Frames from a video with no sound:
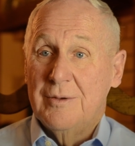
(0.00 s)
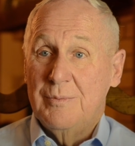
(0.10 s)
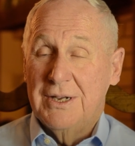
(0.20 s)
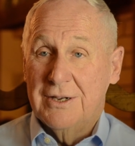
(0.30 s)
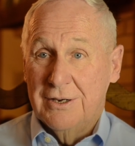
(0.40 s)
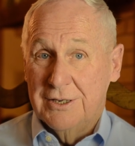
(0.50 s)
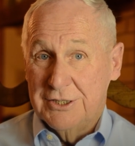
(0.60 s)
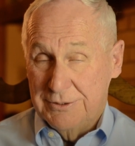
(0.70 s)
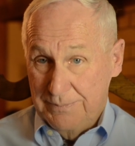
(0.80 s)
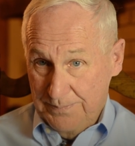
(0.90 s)

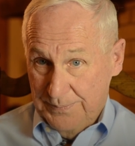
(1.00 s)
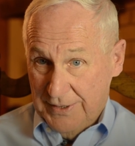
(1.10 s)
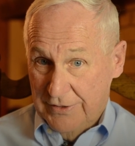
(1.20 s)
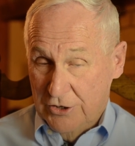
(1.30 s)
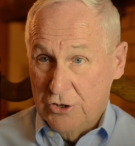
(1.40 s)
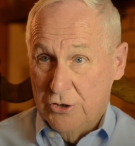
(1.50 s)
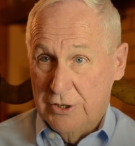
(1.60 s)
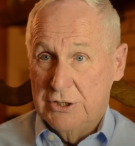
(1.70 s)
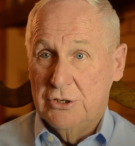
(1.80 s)
because they're going